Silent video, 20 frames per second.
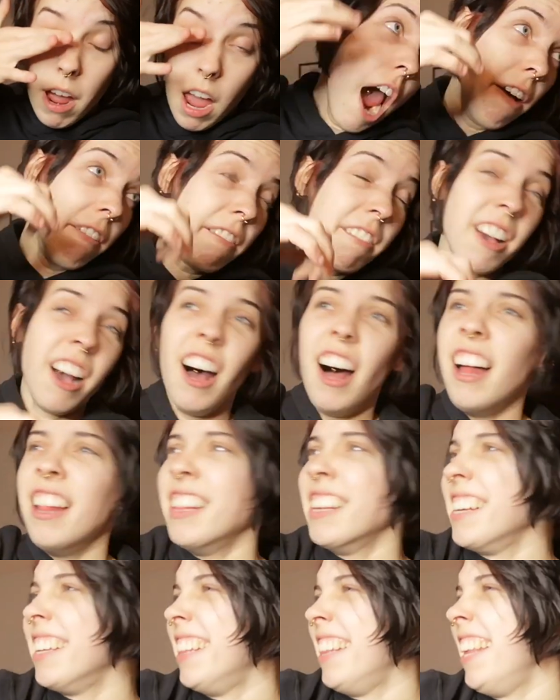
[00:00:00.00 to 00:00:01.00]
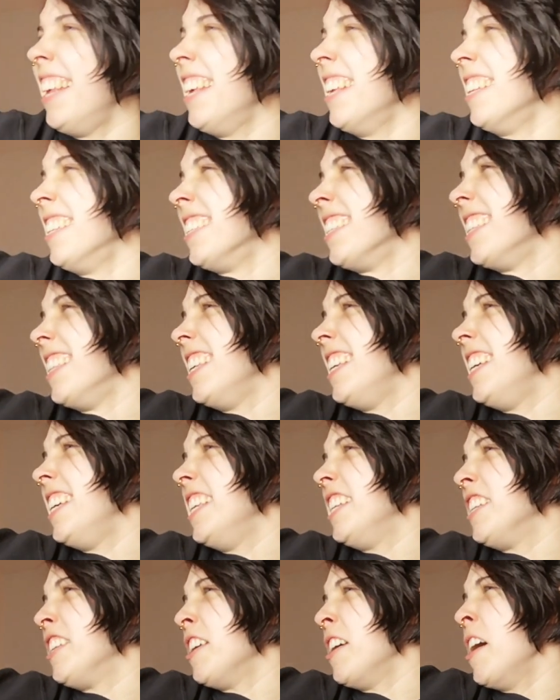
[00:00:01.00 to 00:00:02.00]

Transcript: I'm calling this the